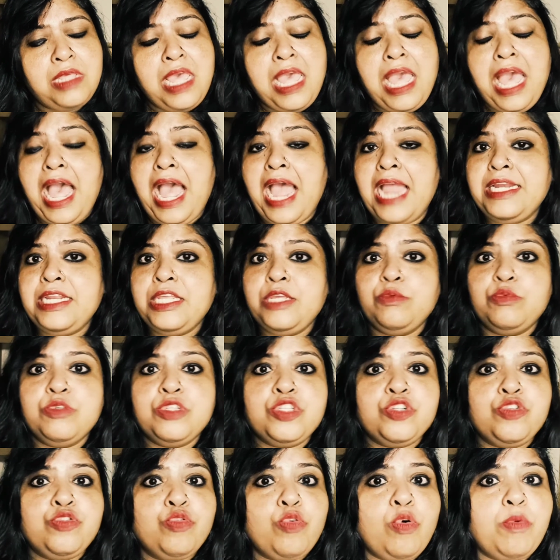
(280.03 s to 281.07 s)
And he
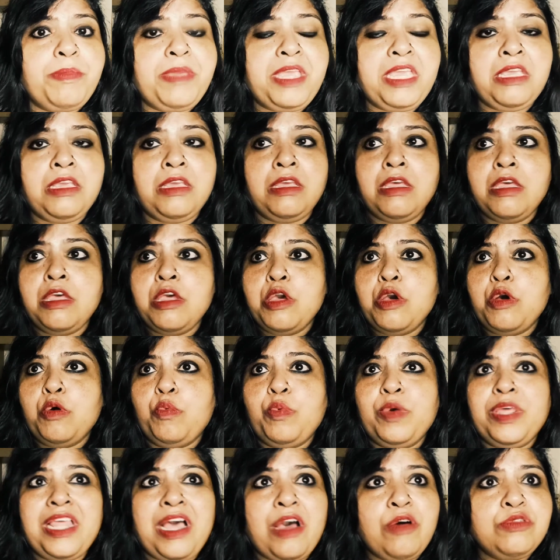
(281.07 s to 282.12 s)
was roaming
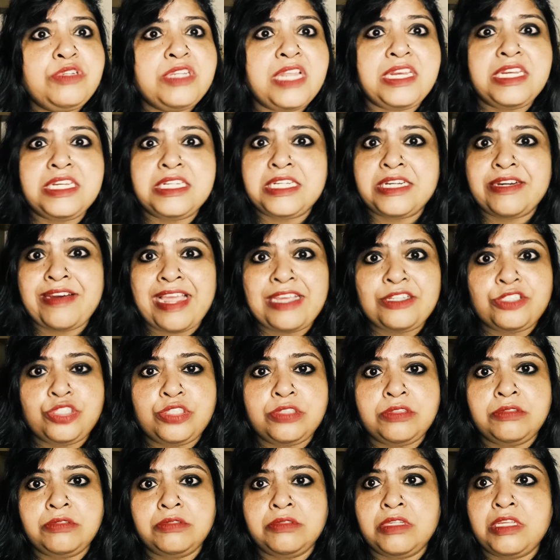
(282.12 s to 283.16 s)
without any
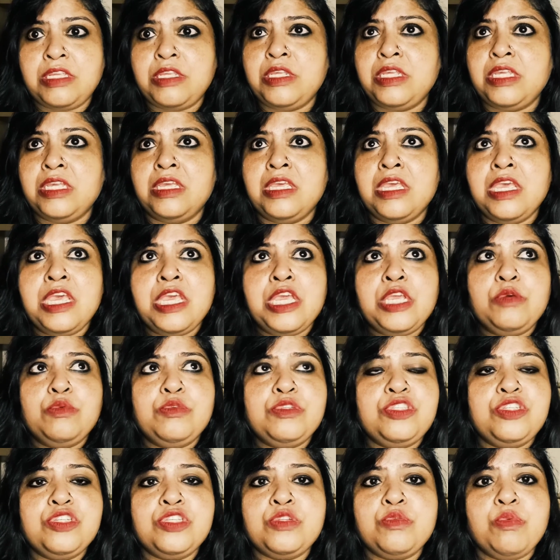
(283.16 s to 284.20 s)
direction. He was
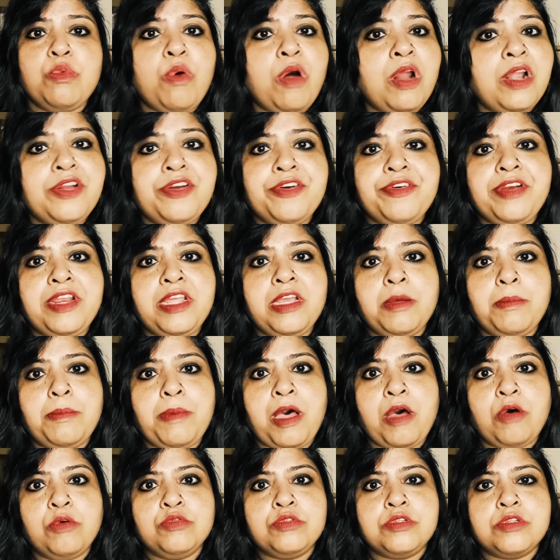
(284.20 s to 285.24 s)
just wandering
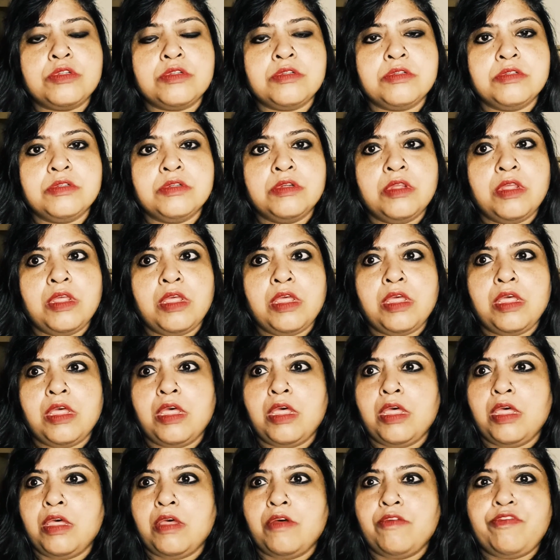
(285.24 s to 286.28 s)
about,
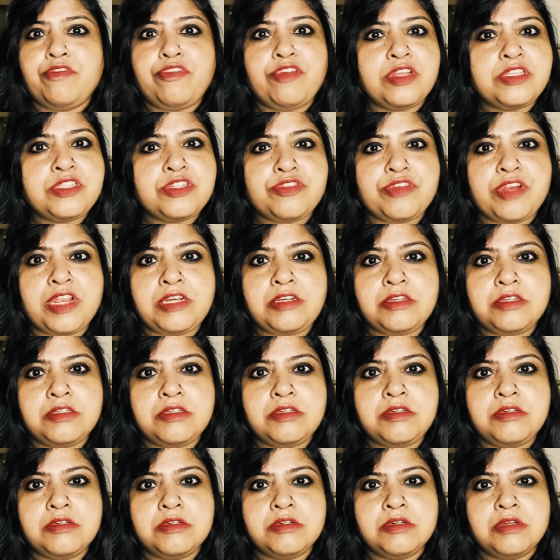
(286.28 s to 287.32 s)
frustrated,
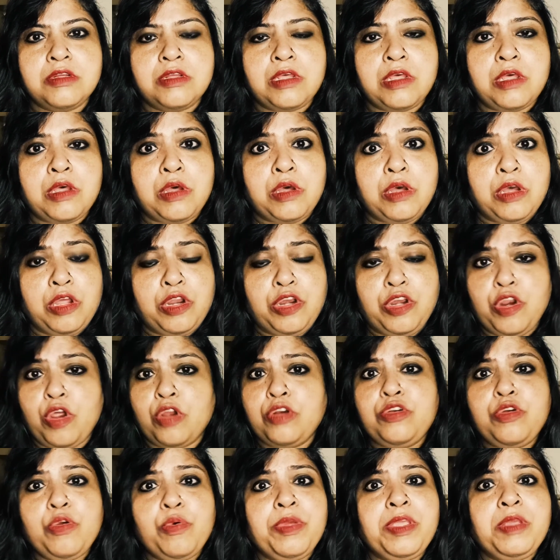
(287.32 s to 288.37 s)
not
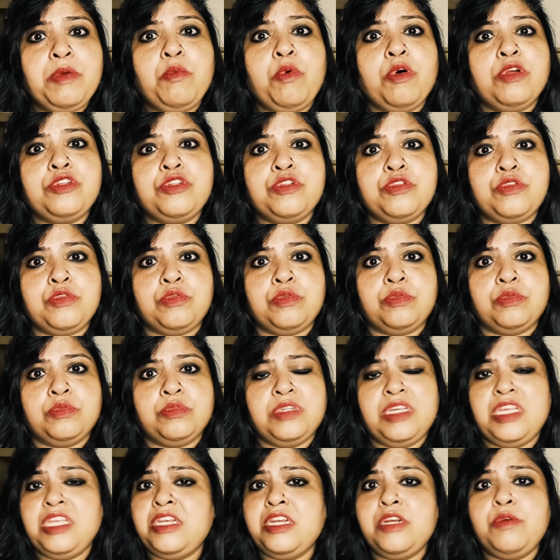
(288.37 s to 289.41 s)
knowing what to do.
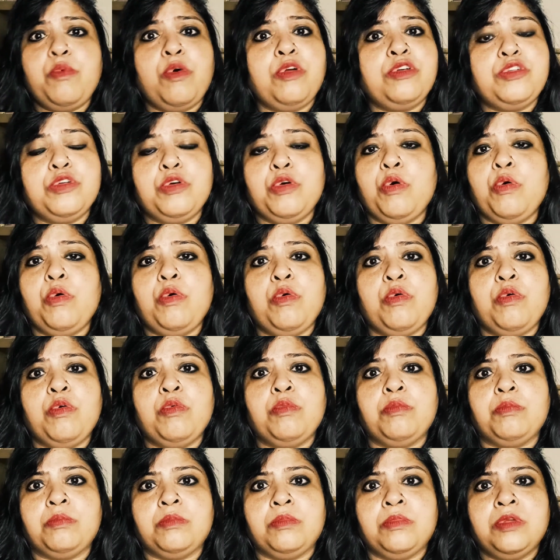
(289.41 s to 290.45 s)
He didn't want to go
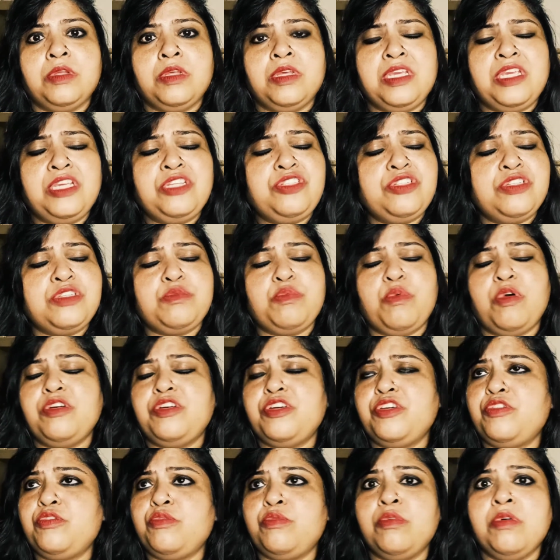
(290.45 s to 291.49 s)
home. He just wanted
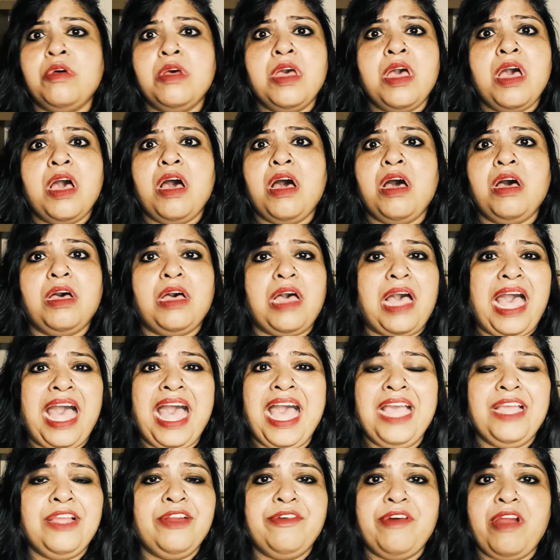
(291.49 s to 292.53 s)
to
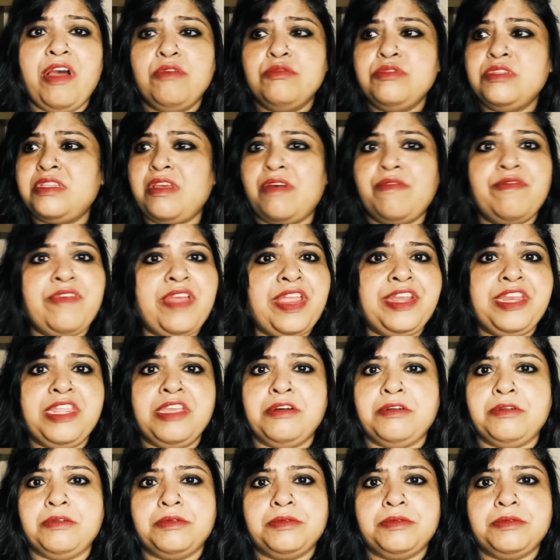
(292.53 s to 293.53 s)
hang around somewhere near.